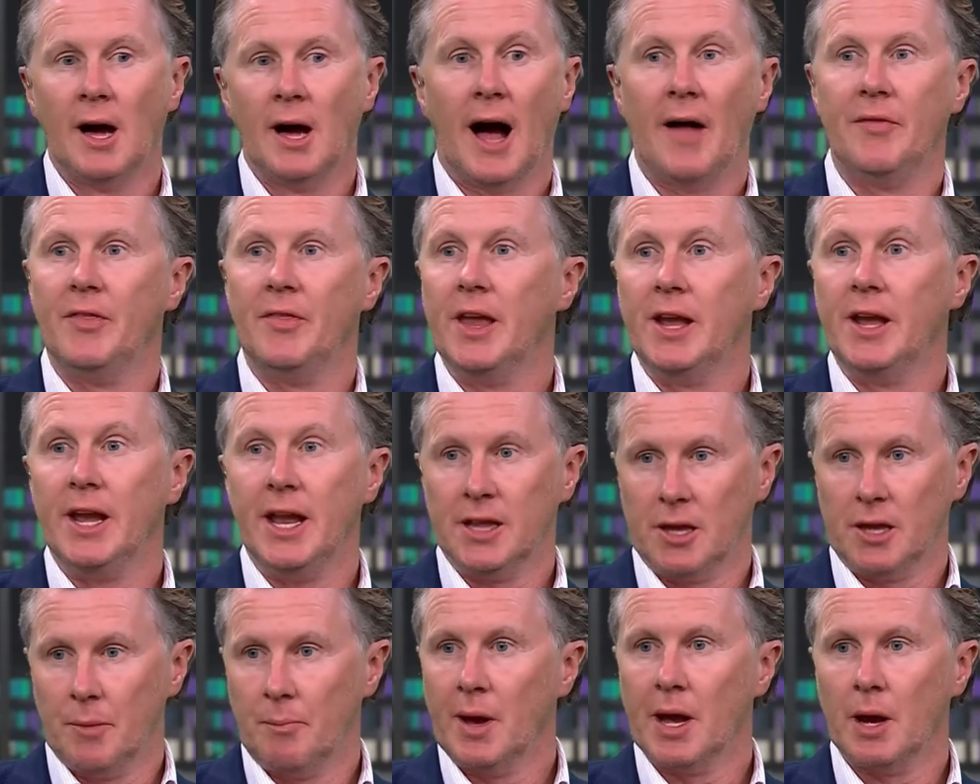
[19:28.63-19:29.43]
And they
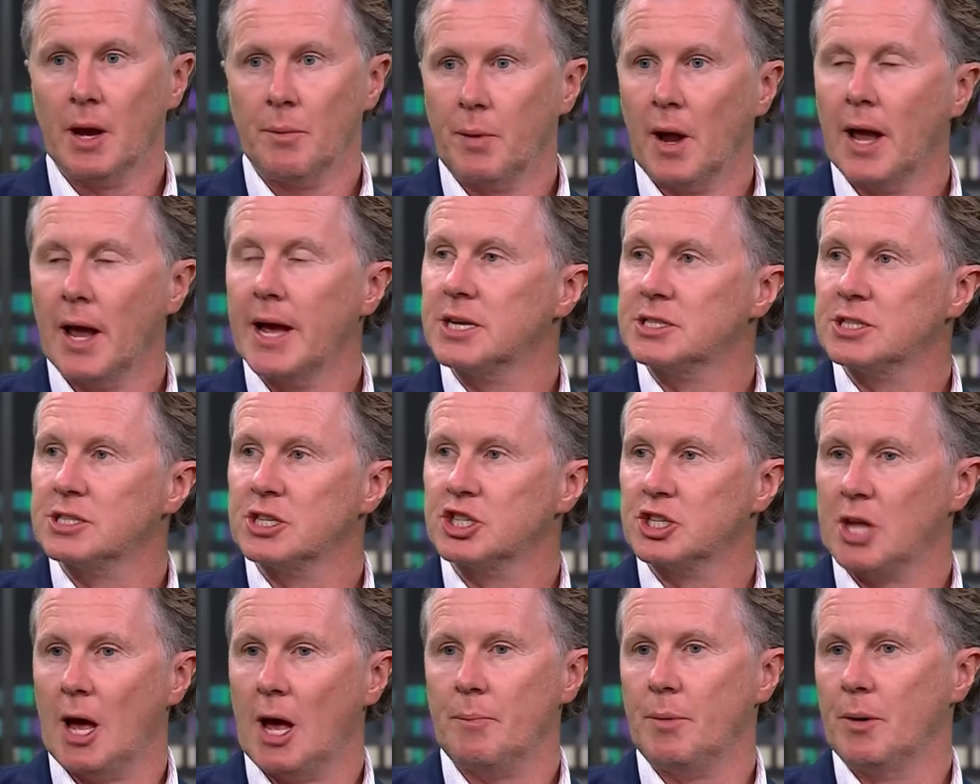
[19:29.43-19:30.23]
need the bigger players
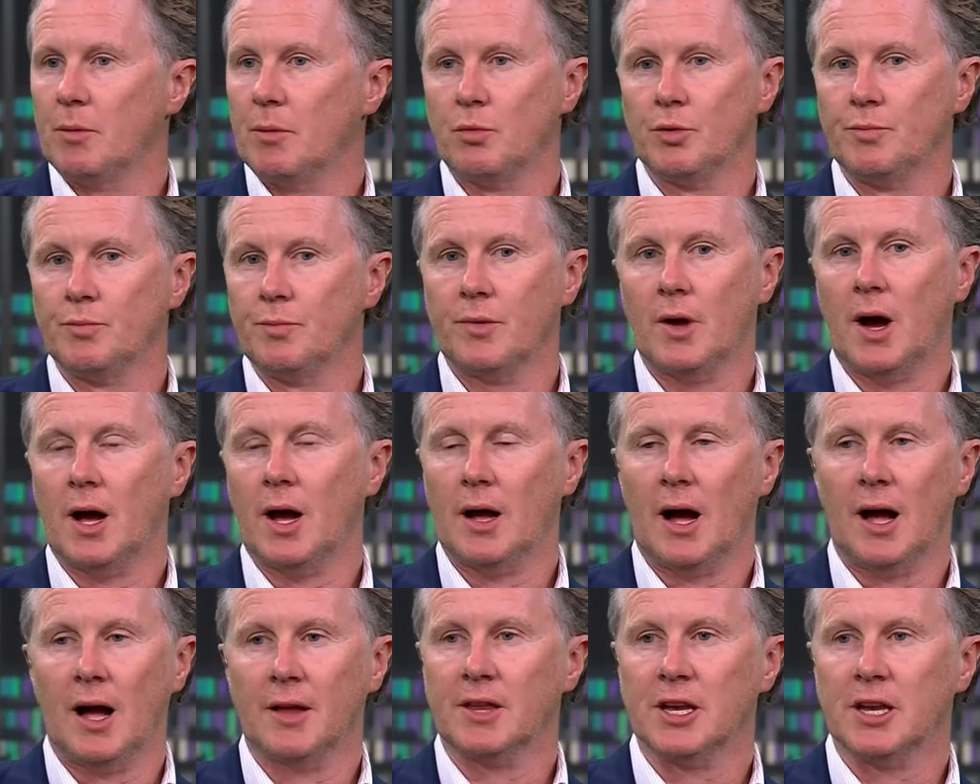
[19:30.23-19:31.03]
to step it.
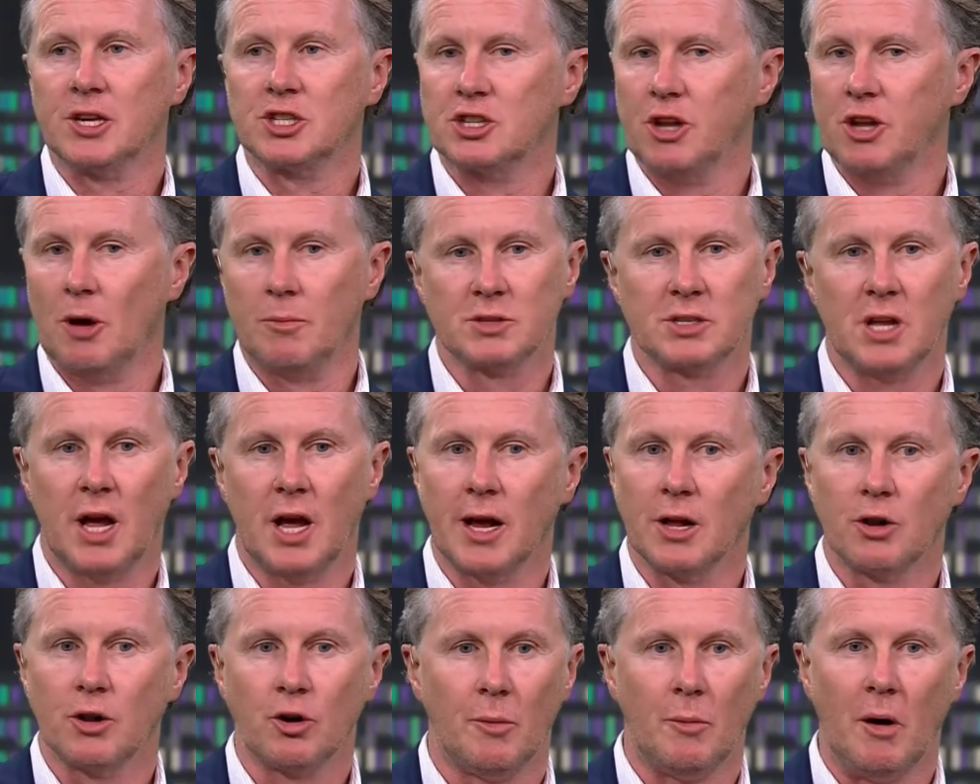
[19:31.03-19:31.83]
I think
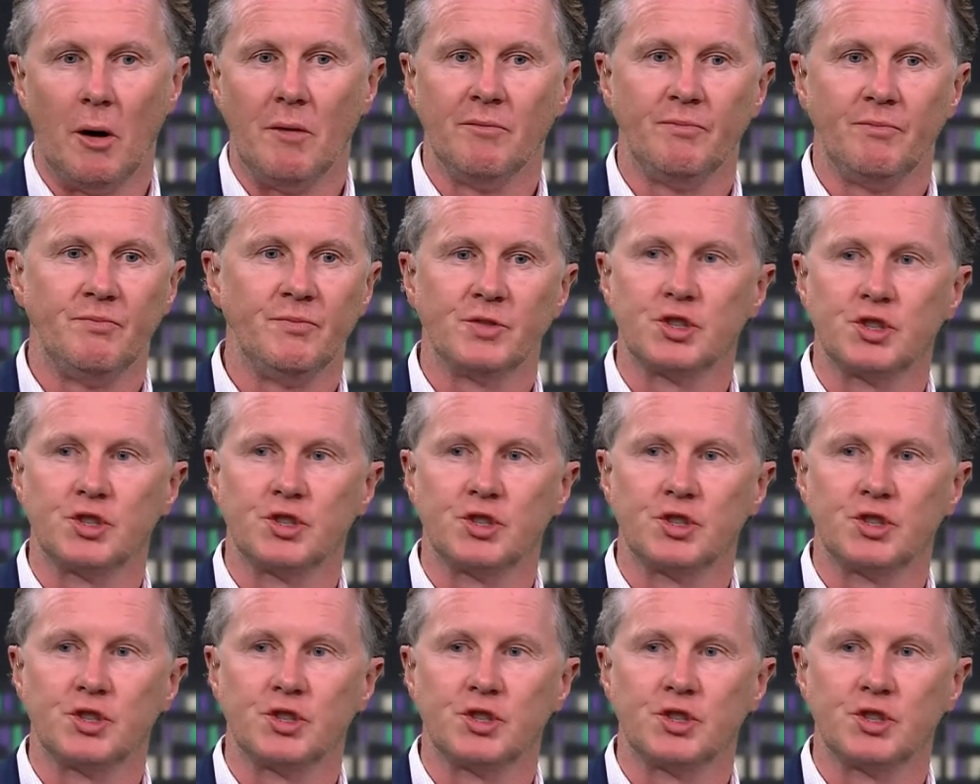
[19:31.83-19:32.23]
Szoboszlai will come on